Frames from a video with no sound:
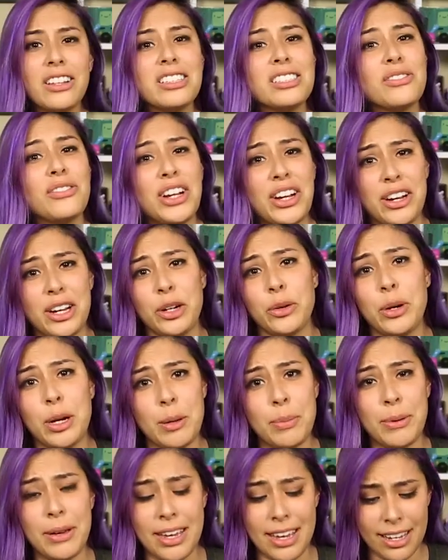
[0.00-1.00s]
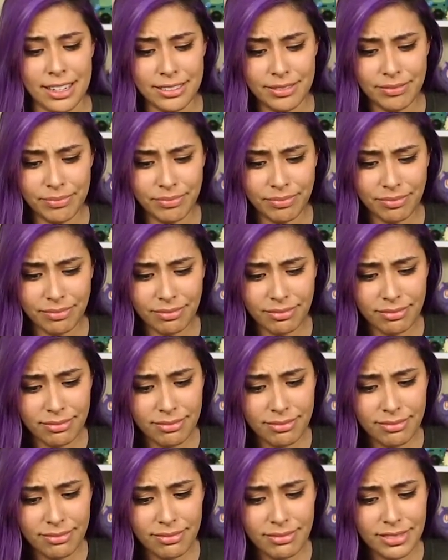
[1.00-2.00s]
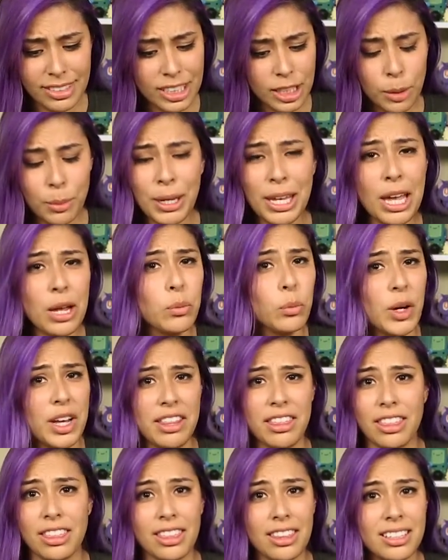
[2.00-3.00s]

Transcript: looks very creepy to begin with.